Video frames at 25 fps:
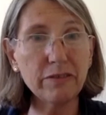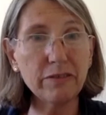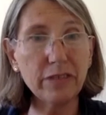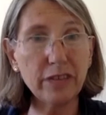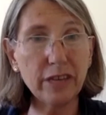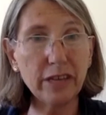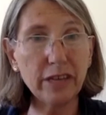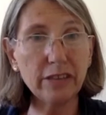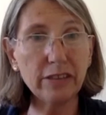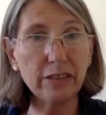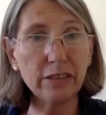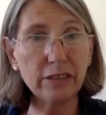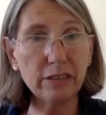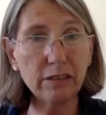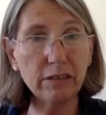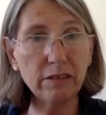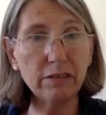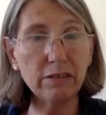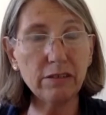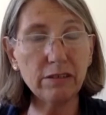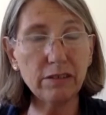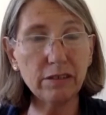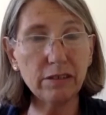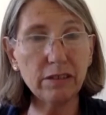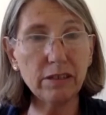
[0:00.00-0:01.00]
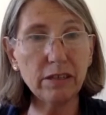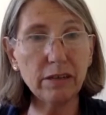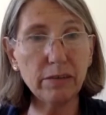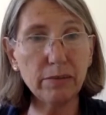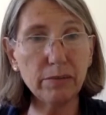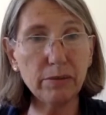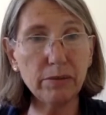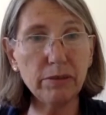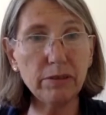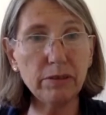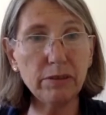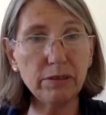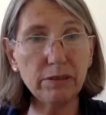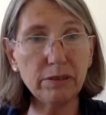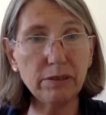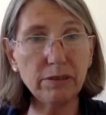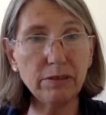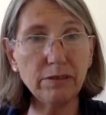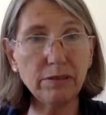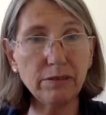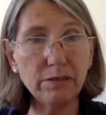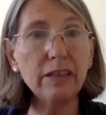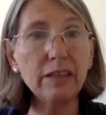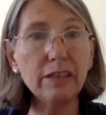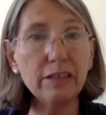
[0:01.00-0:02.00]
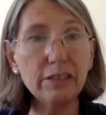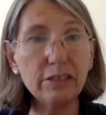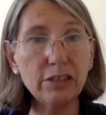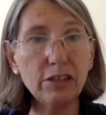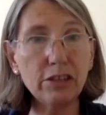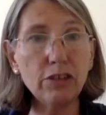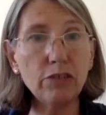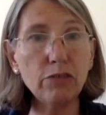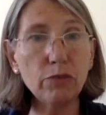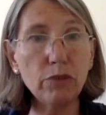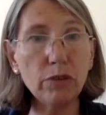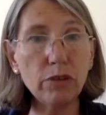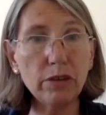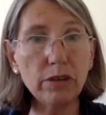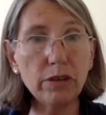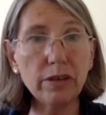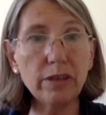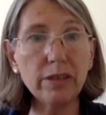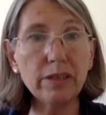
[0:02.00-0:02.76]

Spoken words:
Exercise just happens. There's no work.